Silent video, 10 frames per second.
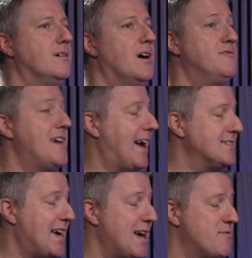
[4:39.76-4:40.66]
a fax
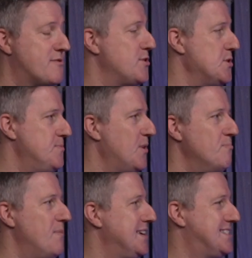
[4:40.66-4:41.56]
came through
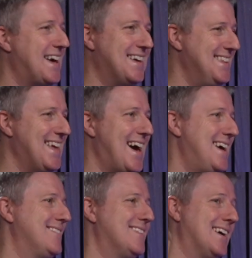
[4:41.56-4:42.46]
on my second
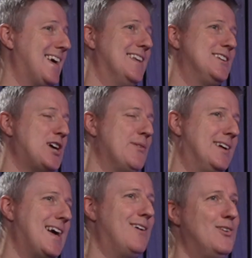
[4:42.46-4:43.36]
day, again, showing
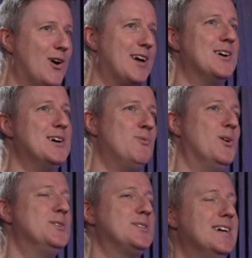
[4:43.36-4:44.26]
how long ago it was.